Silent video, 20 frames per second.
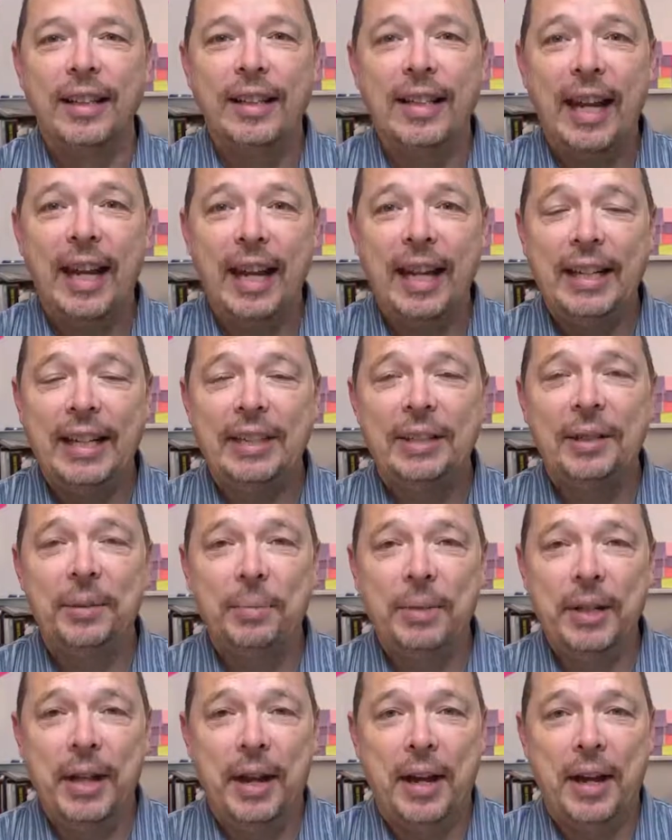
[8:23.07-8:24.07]
Take
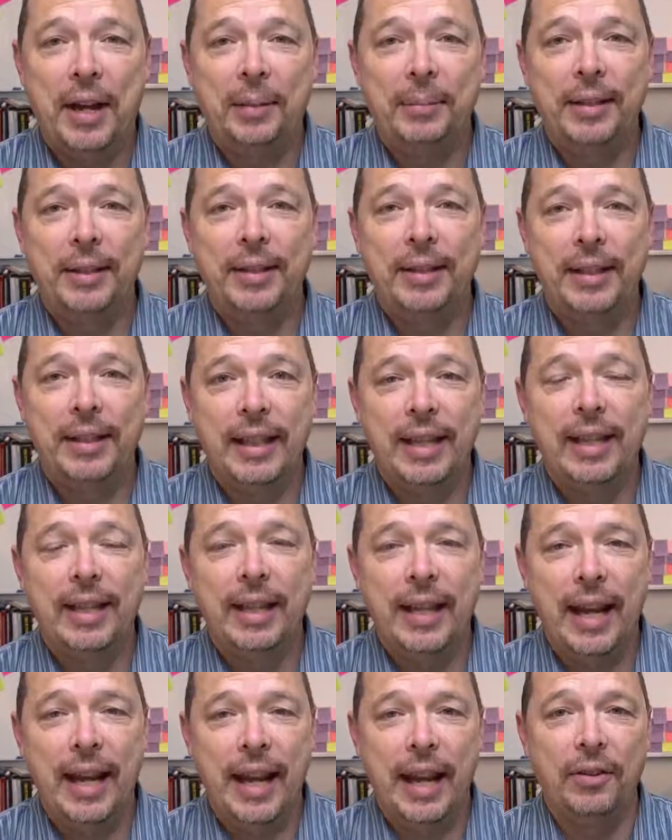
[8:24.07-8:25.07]
some time to sit
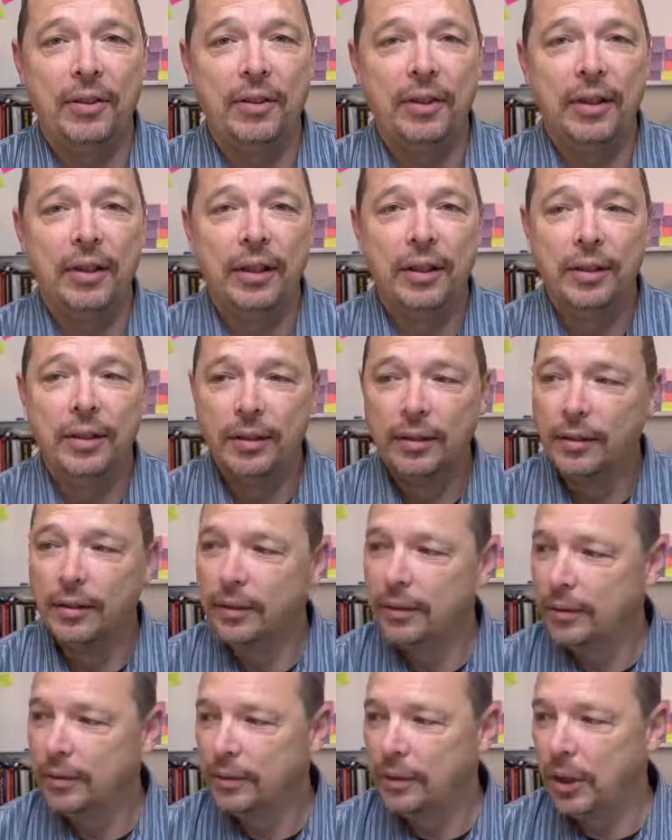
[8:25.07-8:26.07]
down.
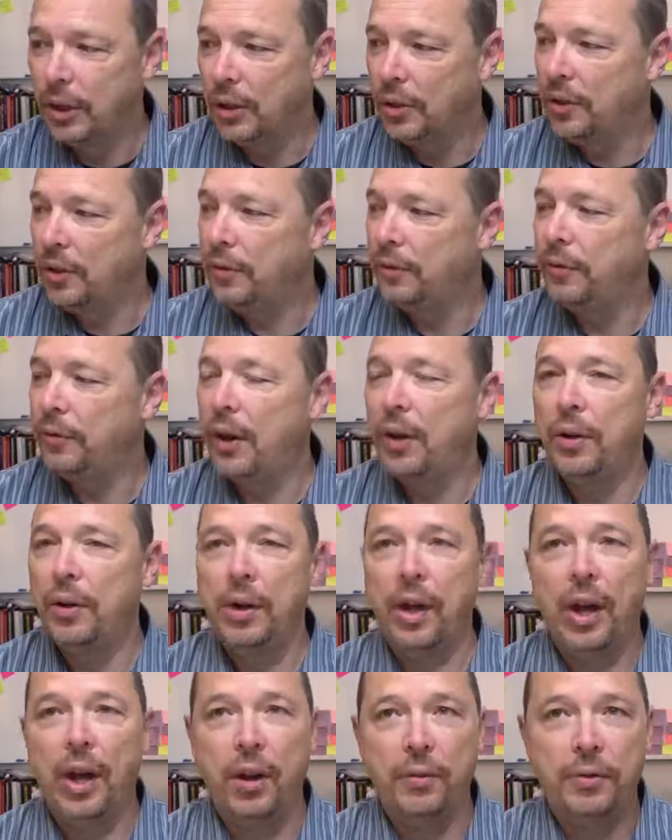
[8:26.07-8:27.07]
Turn the
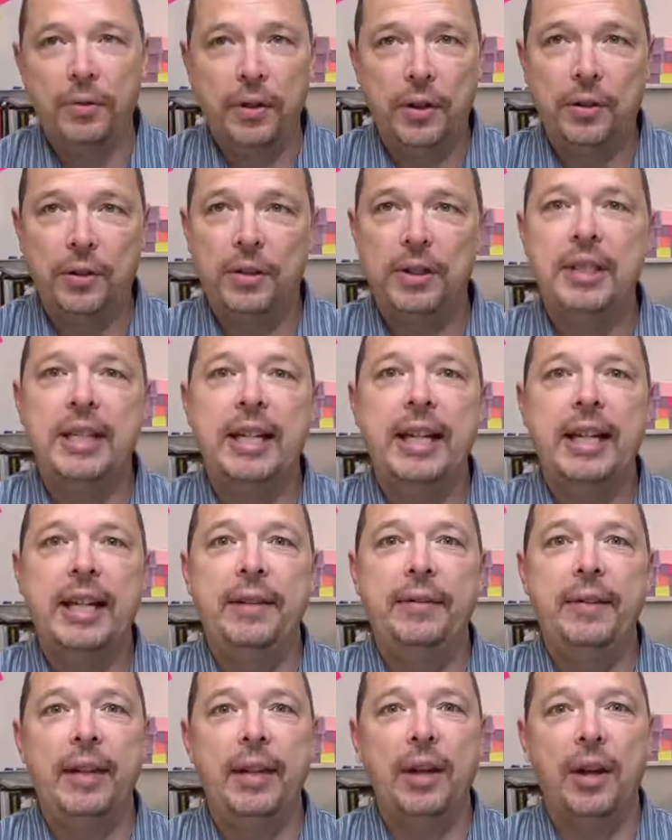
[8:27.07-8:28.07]
phone off, turn the
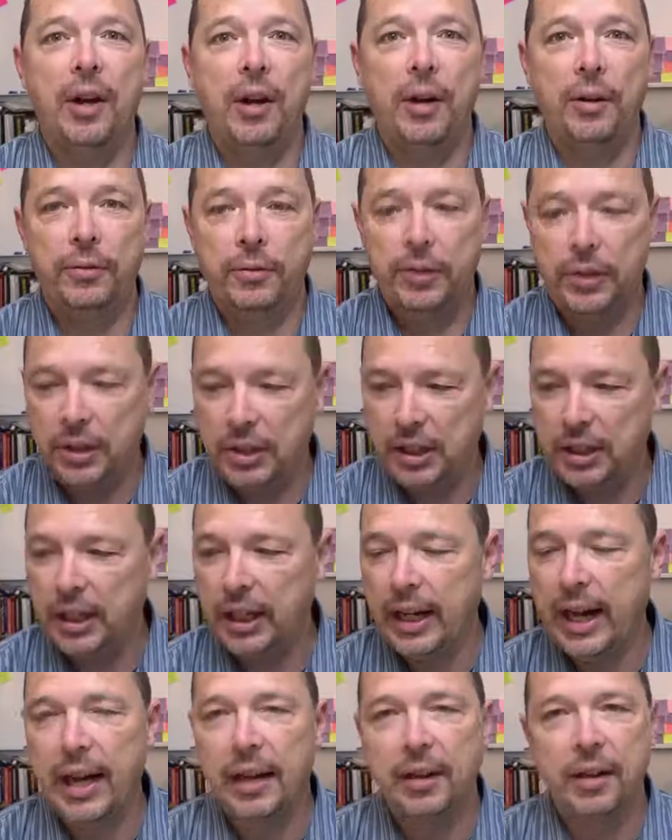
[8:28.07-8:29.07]
TV off, just sit
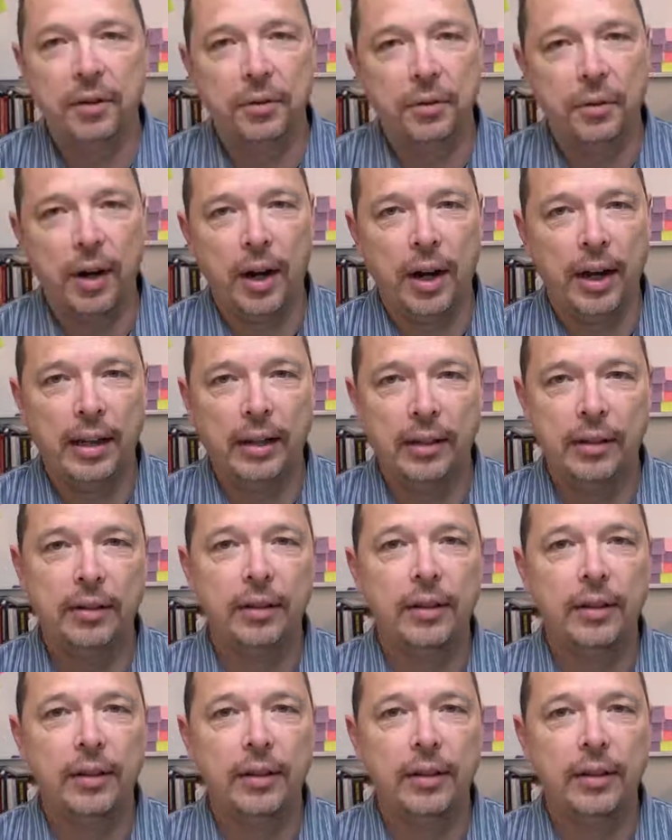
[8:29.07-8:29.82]
down and write.